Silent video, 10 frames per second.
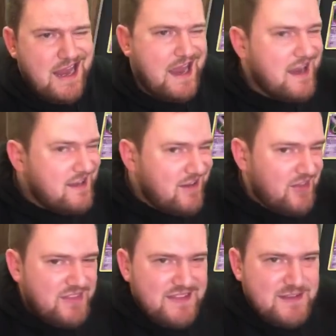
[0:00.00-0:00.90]
N.
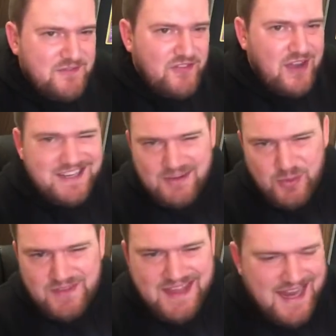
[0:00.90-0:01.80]
I think that's fine. Get
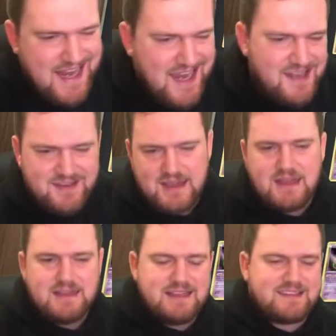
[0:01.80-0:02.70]
rid of their hand.
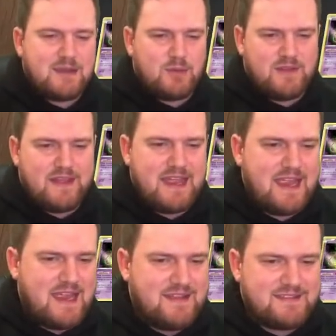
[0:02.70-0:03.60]
Let's get rid of their
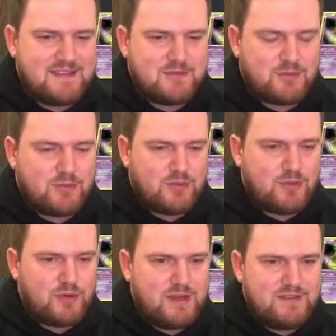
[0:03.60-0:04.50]
hand. That seems
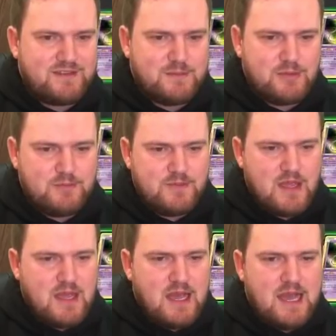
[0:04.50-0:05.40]
reasonable.
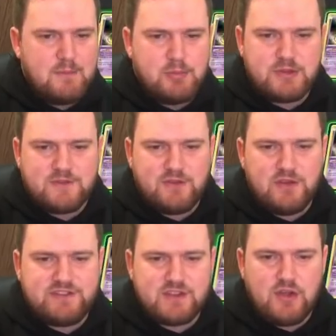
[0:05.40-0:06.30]
Put the
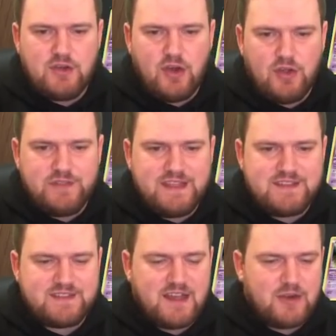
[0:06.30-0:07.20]
Floatstone on the
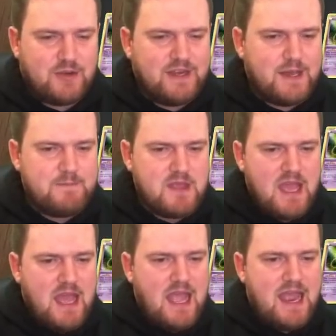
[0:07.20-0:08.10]
Tsareena,
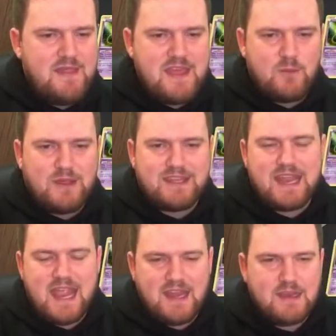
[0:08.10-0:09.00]
and then we can
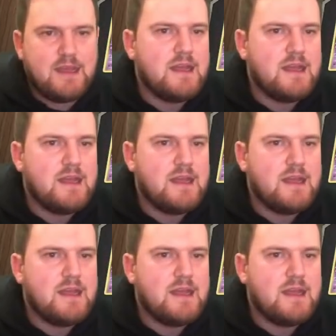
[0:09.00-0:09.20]
N.